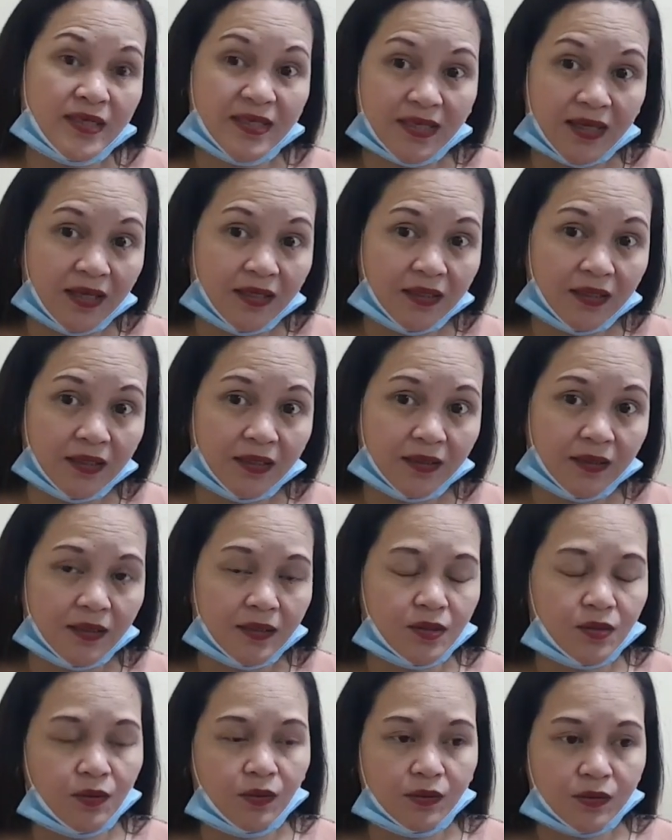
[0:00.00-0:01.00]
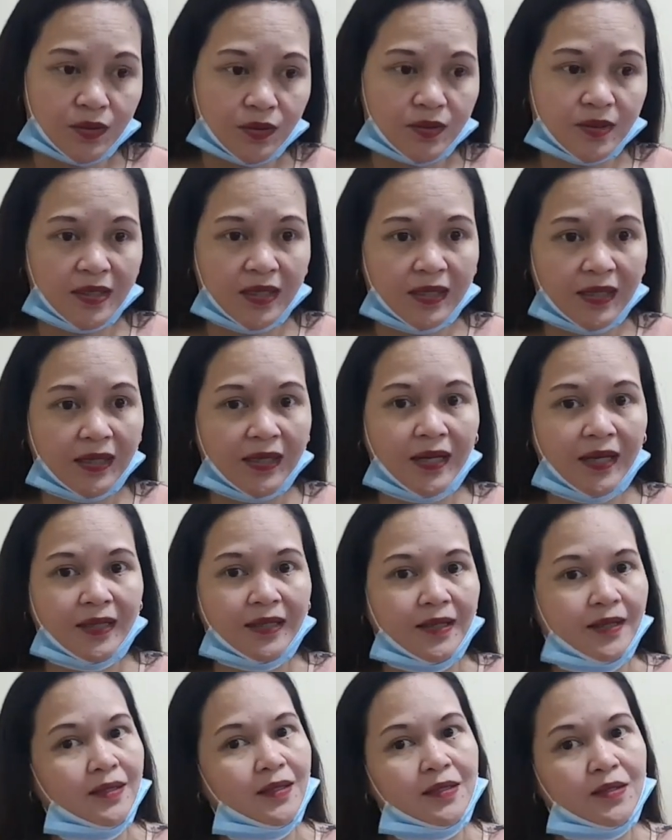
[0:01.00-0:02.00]
scan it, it's also segregate
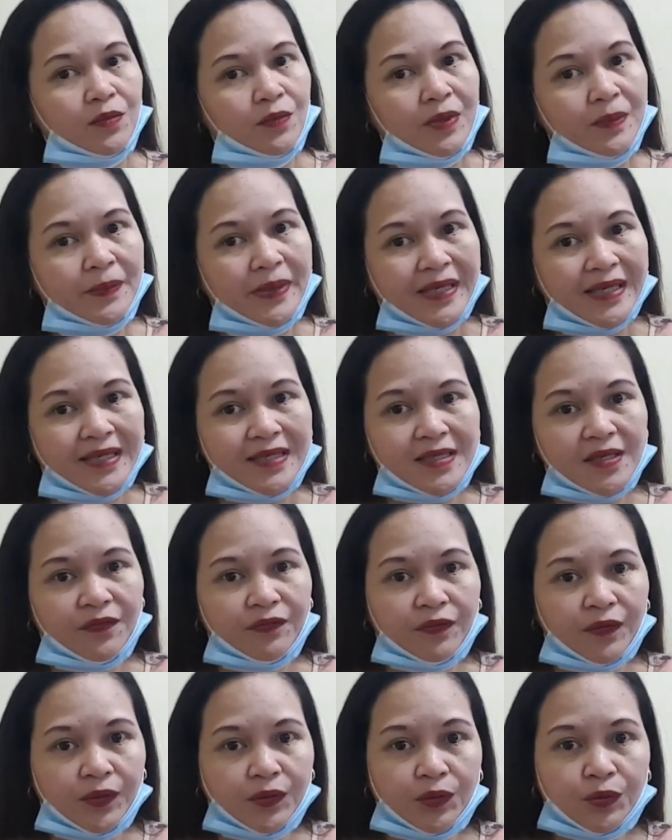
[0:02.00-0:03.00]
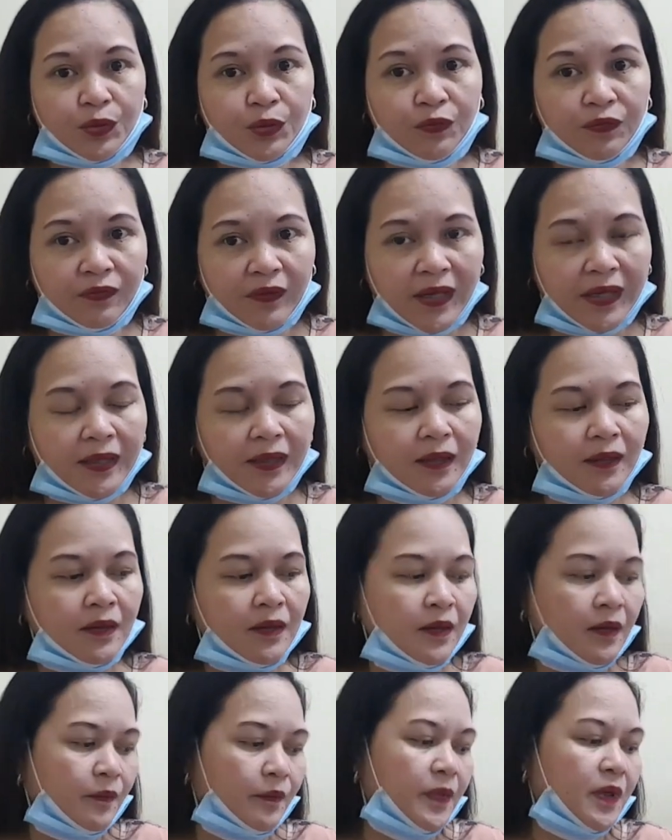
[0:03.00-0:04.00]
and it will be easy for you to file.
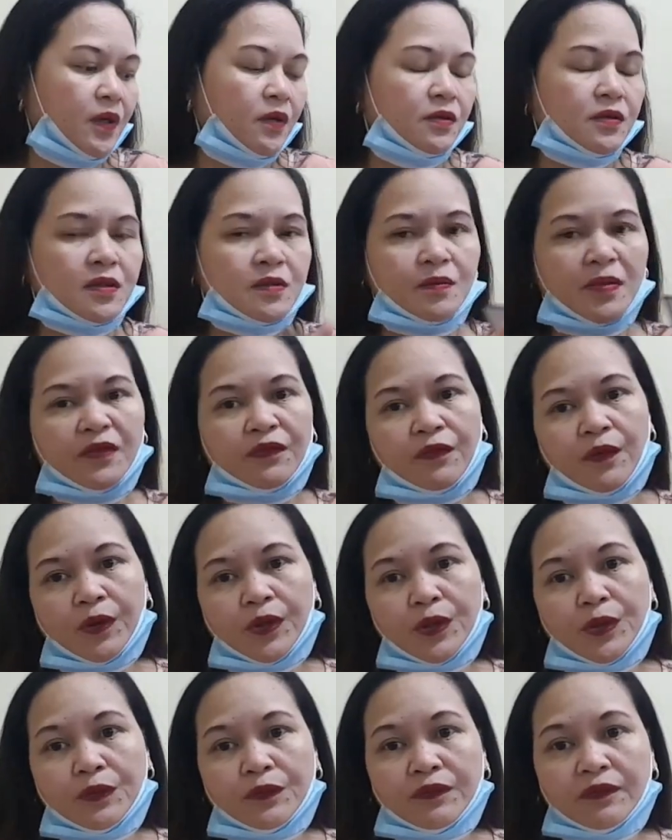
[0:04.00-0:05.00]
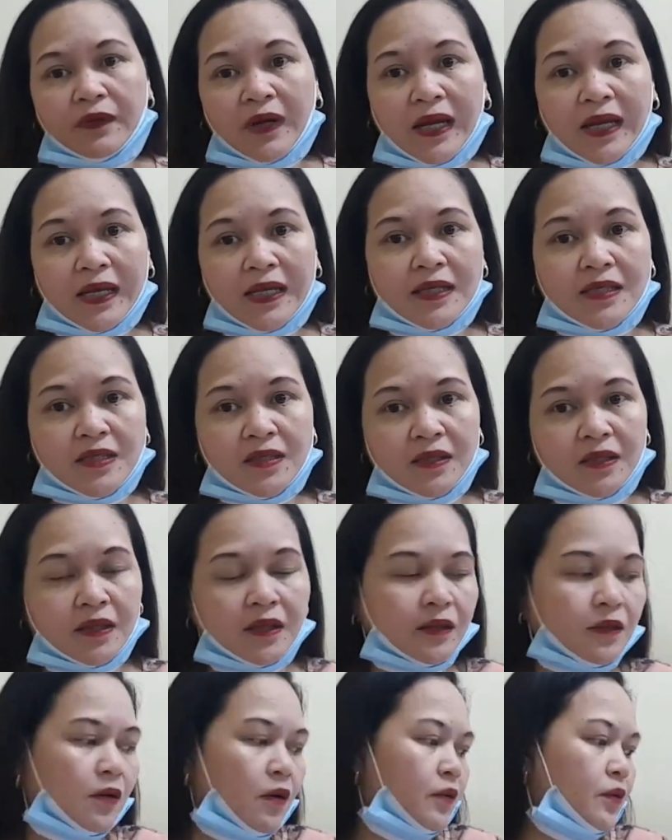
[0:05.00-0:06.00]
Because before you file a
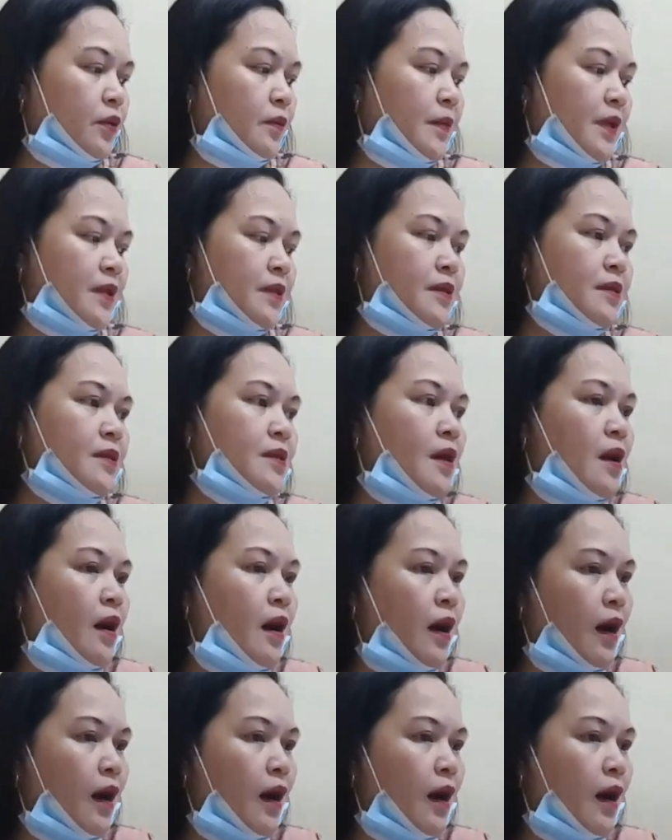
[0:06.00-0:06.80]
certain documents,